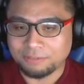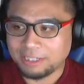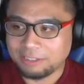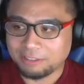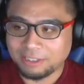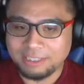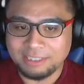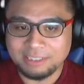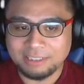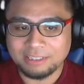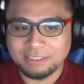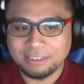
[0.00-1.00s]

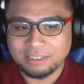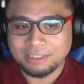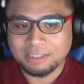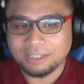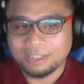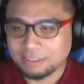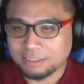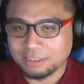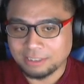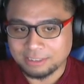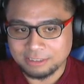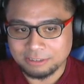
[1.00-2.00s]
grind has a
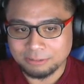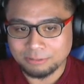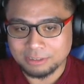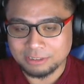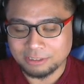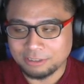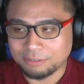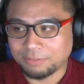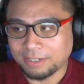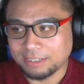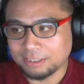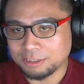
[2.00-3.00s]
lot to do with certain
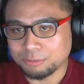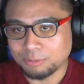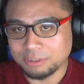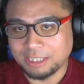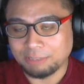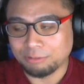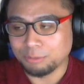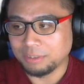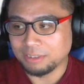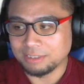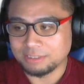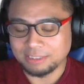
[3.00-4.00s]
factors which I will be
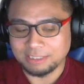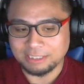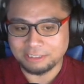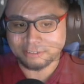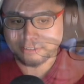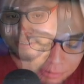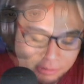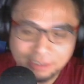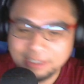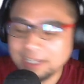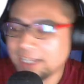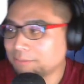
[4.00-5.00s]
listing out. The
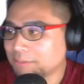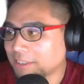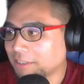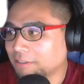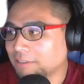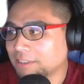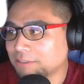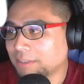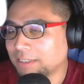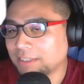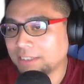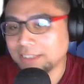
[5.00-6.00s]
game's code is
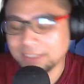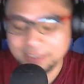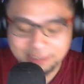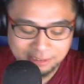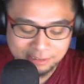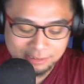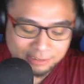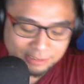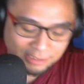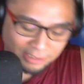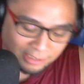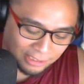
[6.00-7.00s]
written in
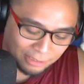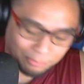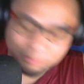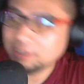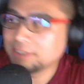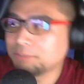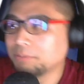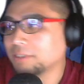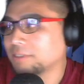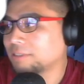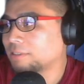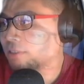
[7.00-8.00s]
C++.
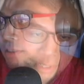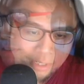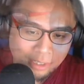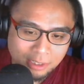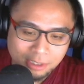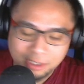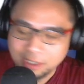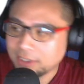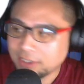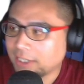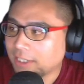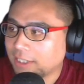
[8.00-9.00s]
And
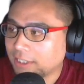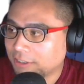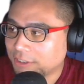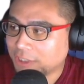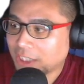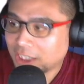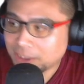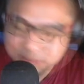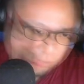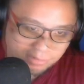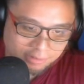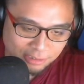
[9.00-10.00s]
then your
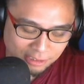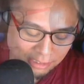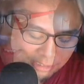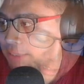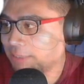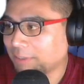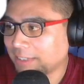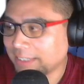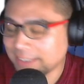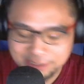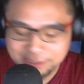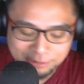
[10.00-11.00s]
drops are related
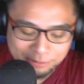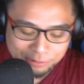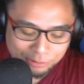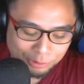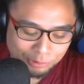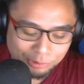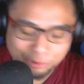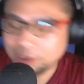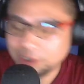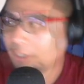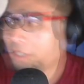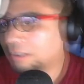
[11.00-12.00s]
to
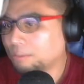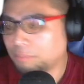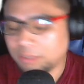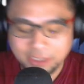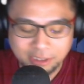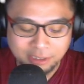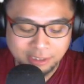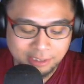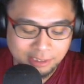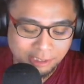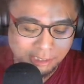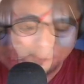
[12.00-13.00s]
your player ID,